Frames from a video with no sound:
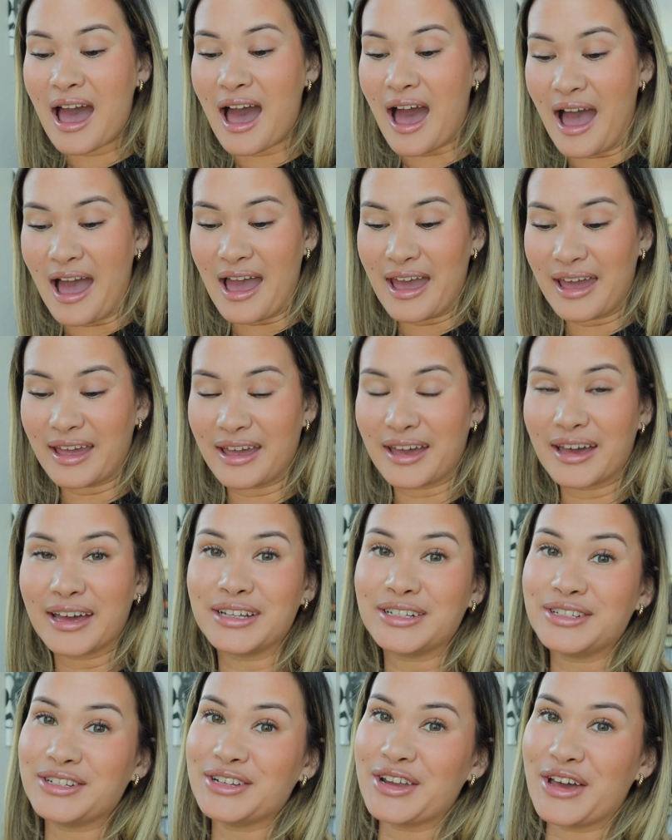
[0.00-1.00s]
I
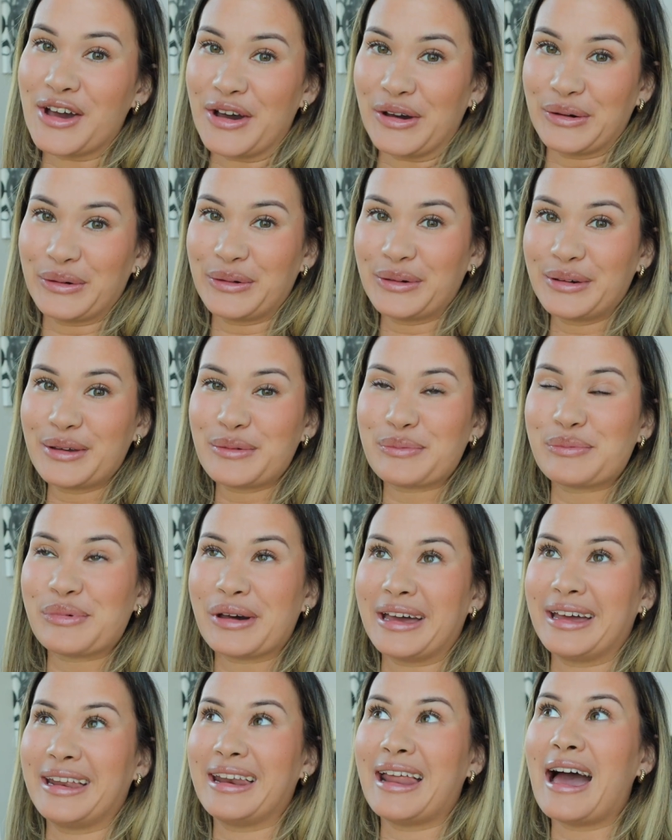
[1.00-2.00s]
know,
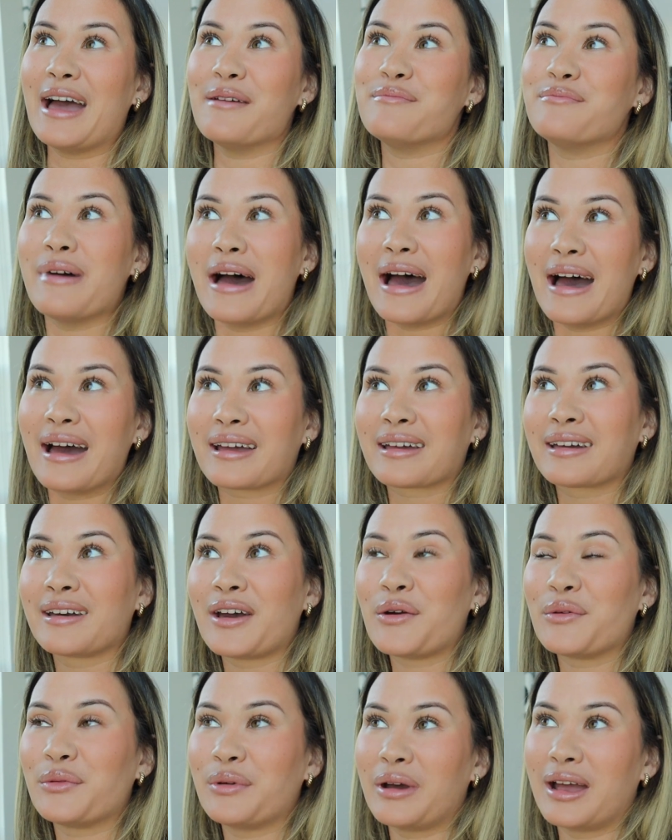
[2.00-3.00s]
but I'm
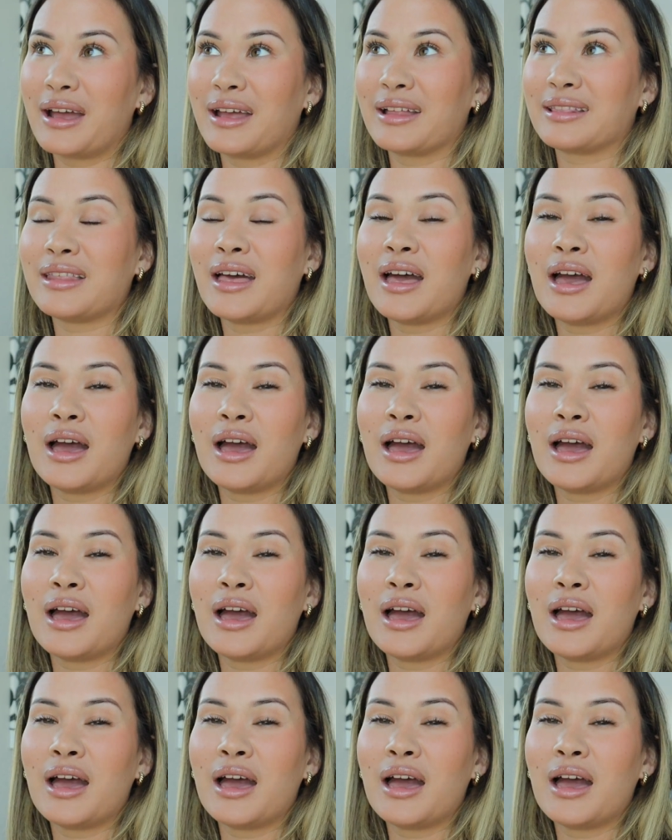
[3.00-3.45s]
back with